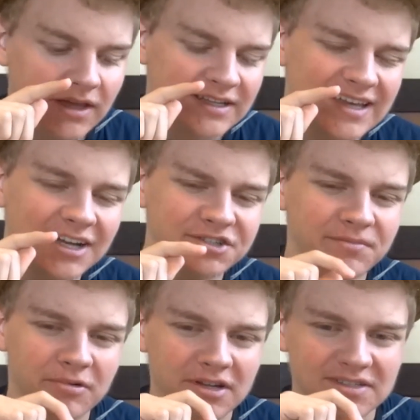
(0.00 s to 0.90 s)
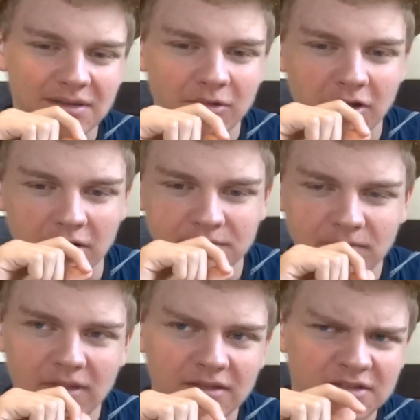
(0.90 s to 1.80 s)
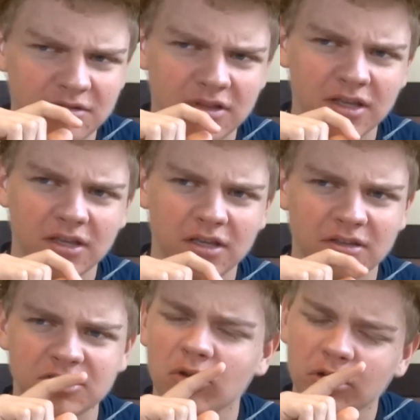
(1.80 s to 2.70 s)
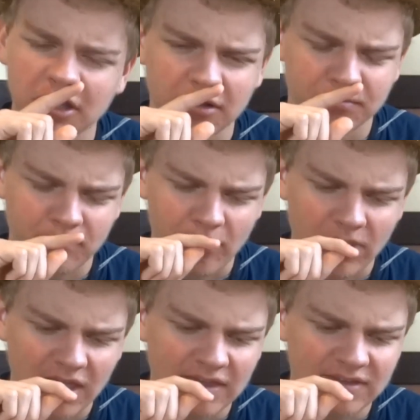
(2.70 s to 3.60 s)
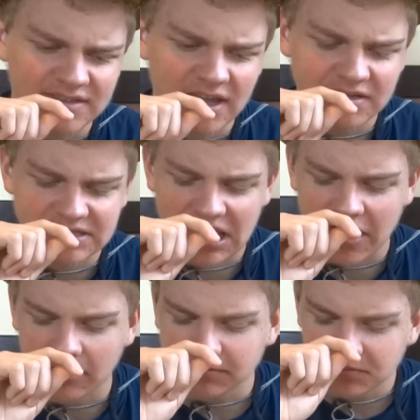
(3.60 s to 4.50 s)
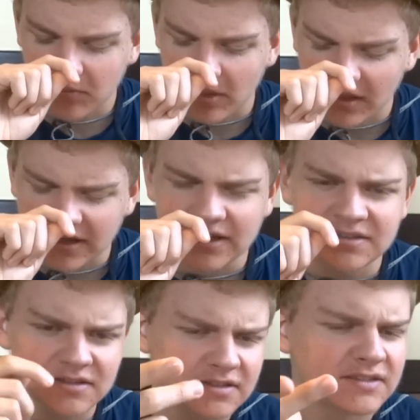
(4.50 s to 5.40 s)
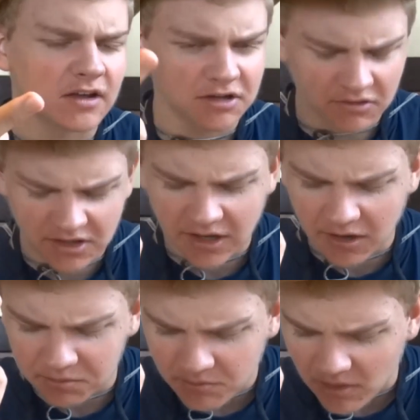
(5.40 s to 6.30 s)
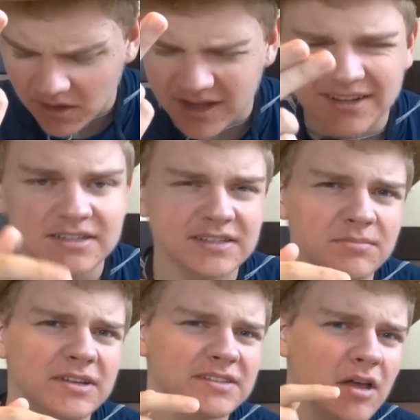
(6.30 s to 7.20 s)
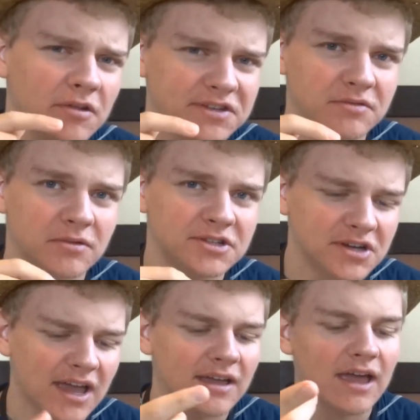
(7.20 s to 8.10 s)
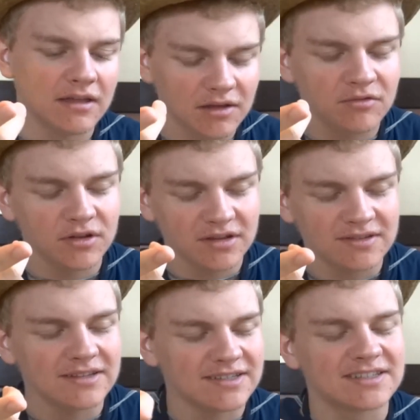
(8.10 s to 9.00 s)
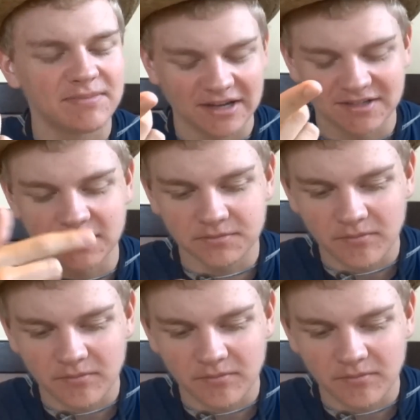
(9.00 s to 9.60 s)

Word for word: It's actually pretty similar to the turkey in the sense that it's it's succulent again, and it's it's a bit salty, which it's expected.